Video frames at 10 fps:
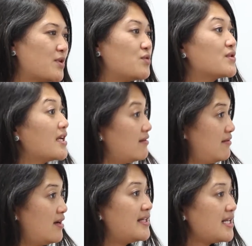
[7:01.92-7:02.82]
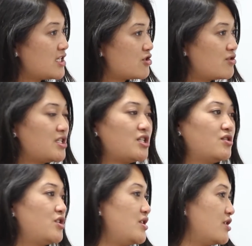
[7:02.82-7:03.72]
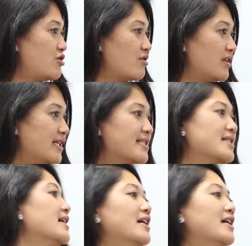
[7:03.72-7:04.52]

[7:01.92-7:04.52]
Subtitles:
who's in the industry. She's a journalist.